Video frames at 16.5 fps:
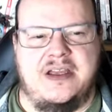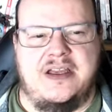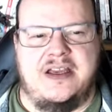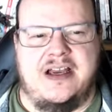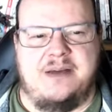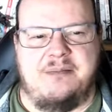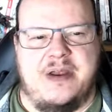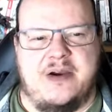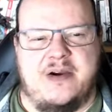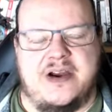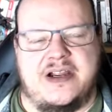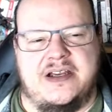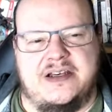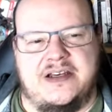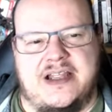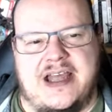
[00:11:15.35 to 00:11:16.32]

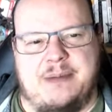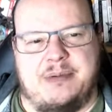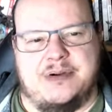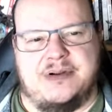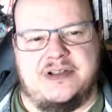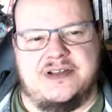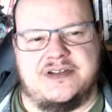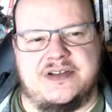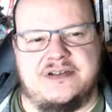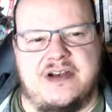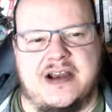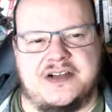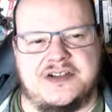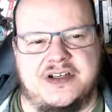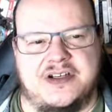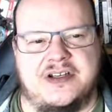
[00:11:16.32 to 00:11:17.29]
American Capitol
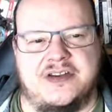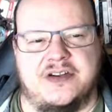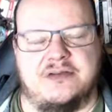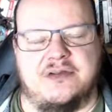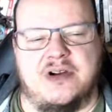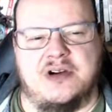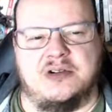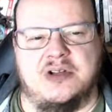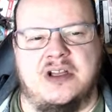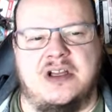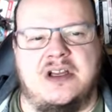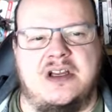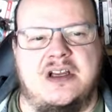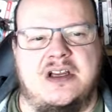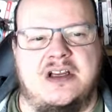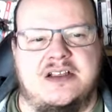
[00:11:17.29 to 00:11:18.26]
insurrection and the role
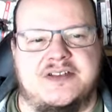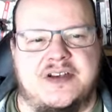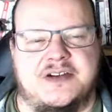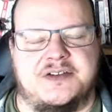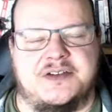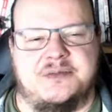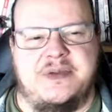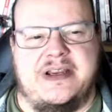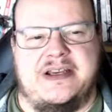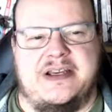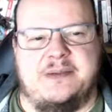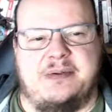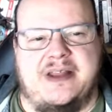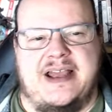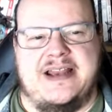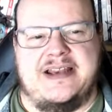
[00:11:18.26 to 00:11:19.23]
social media
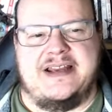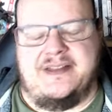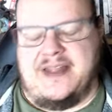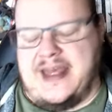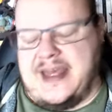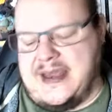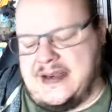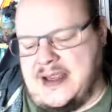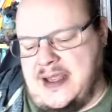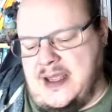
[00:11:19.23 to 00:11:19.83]
played in that,